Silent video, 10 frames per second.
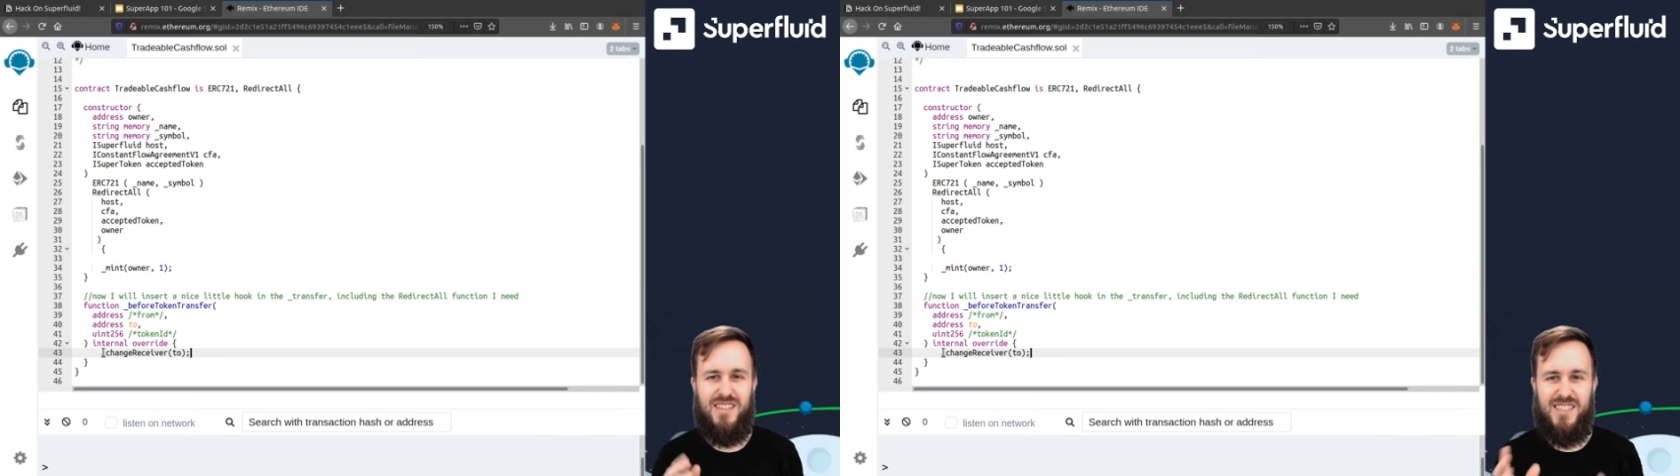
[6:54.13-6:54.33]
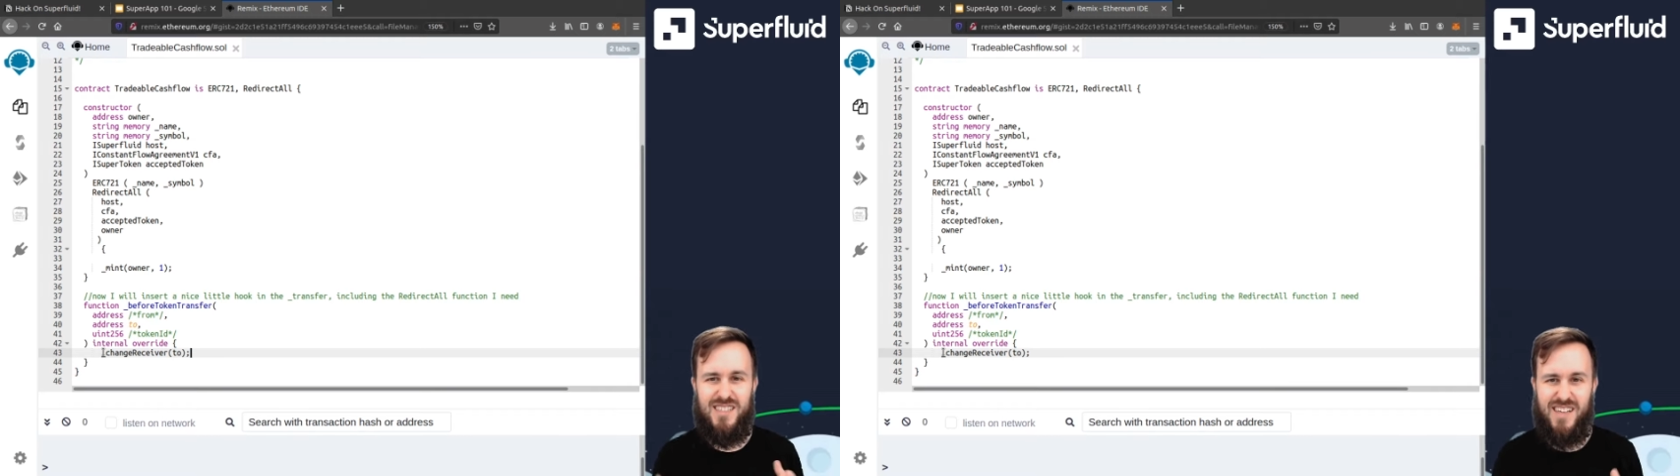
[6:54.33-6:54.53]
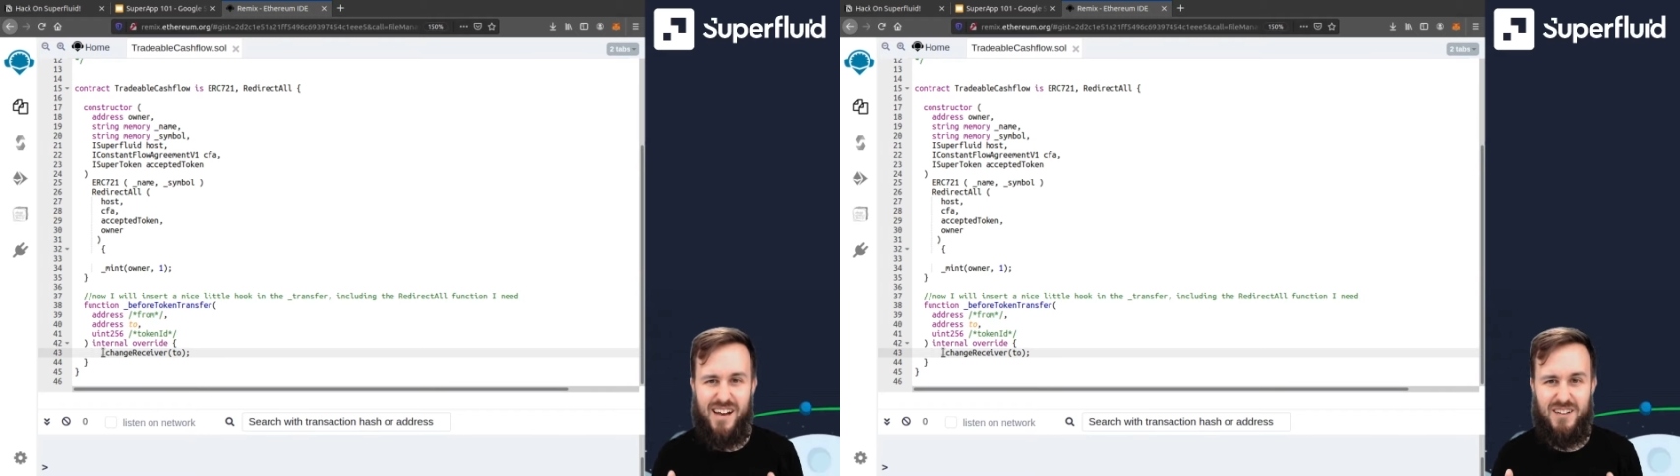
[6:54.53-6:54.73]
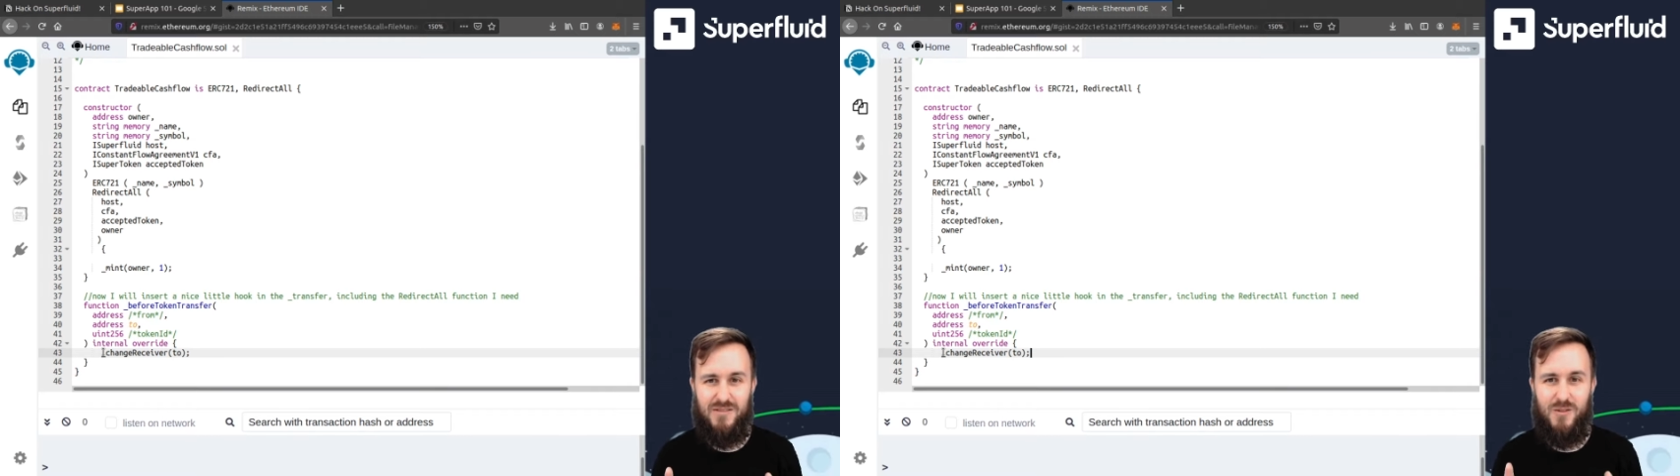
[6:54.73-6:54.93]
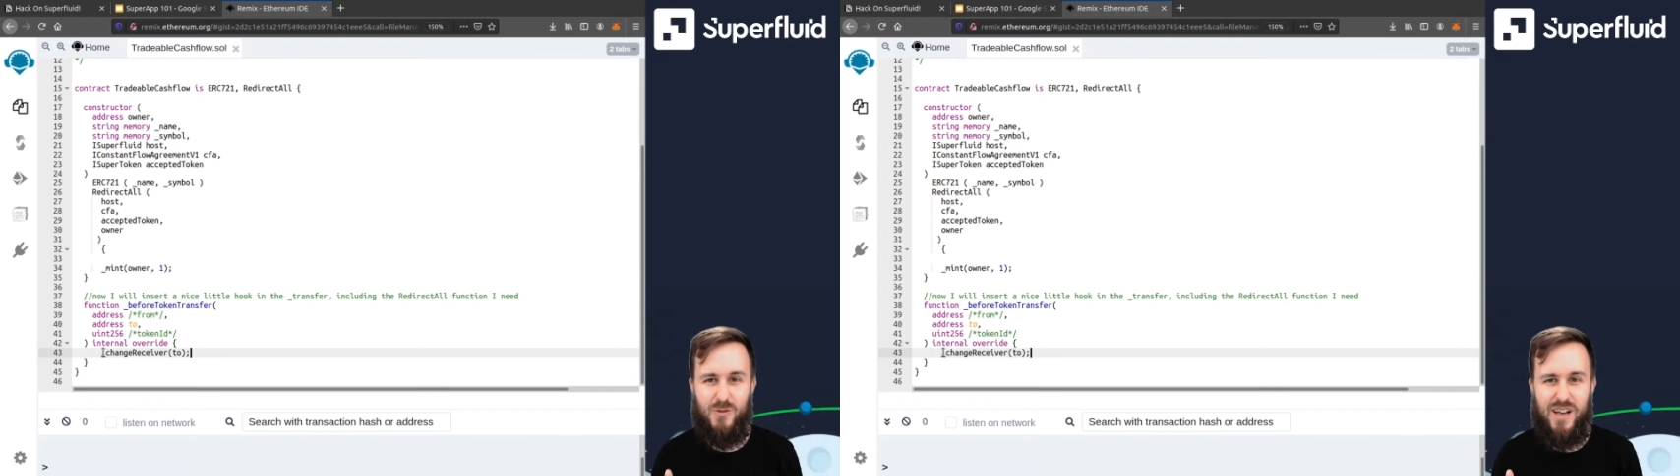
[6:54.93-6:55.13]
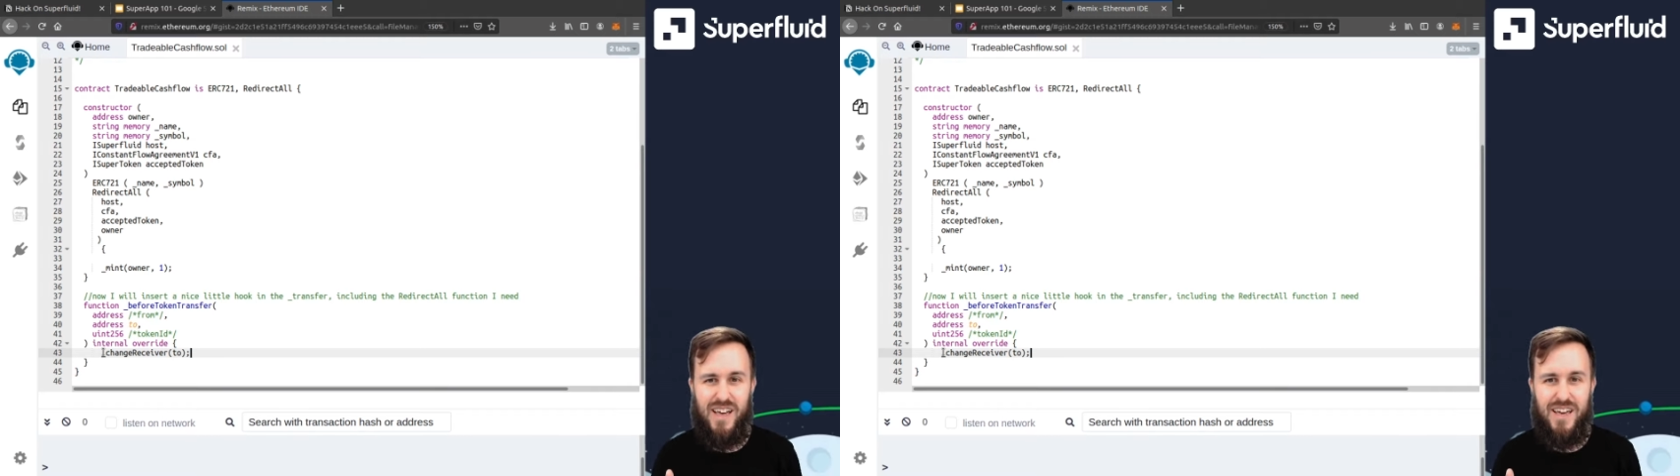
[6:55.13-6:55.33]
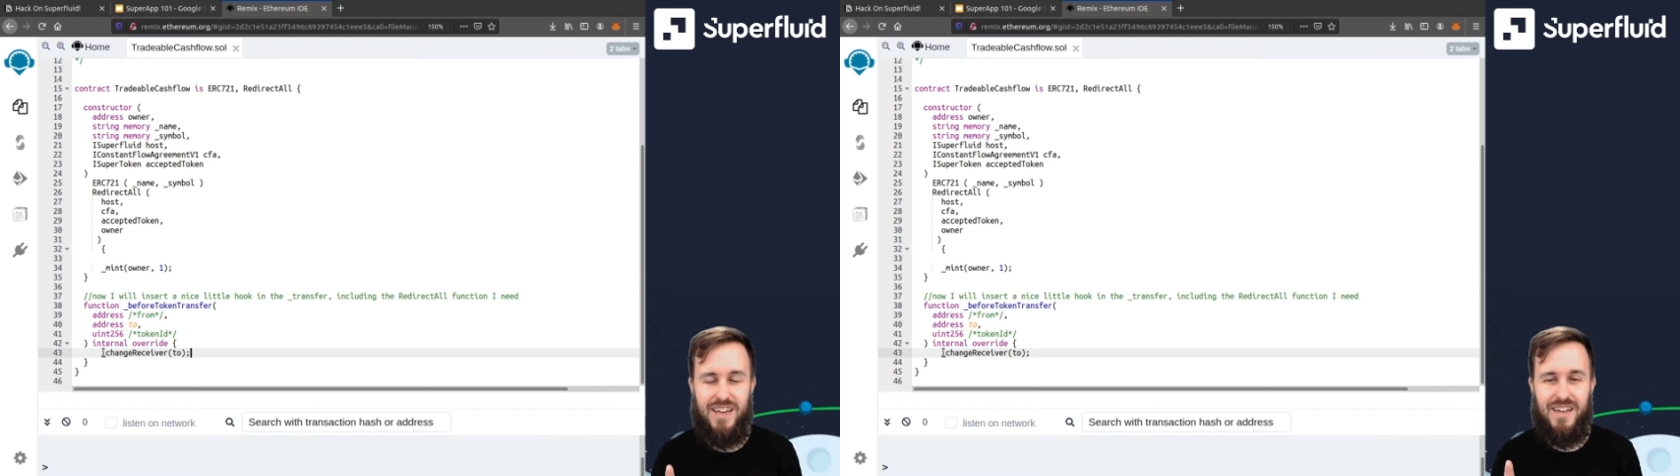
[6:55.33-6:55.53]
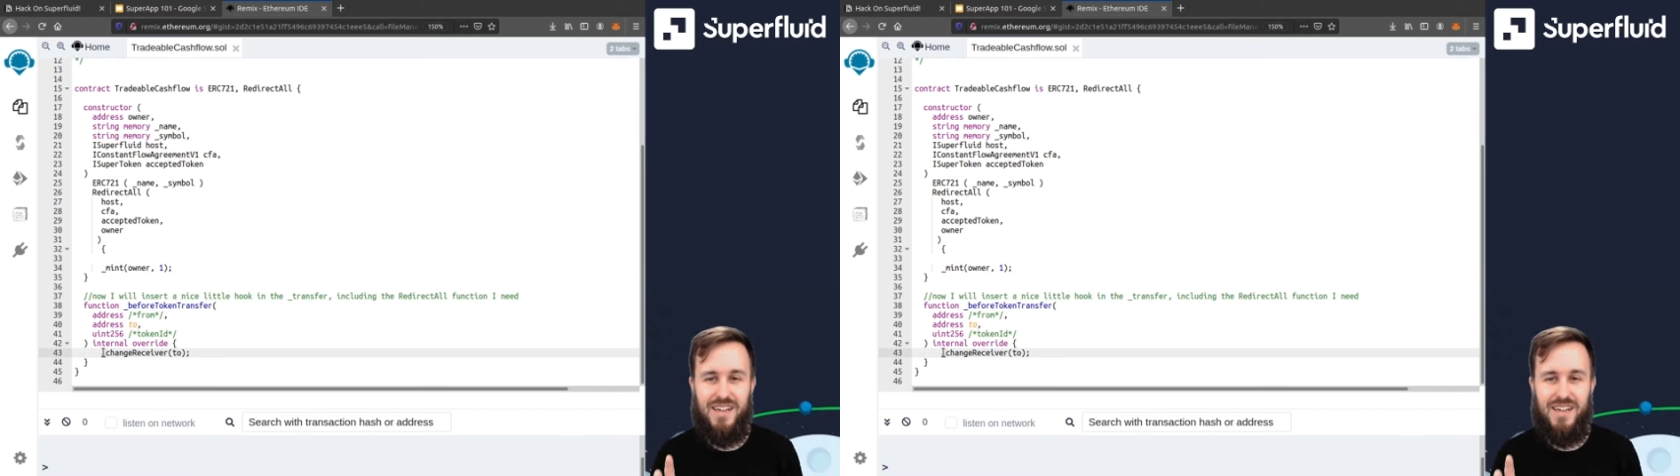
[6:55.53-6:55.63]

is kind of a way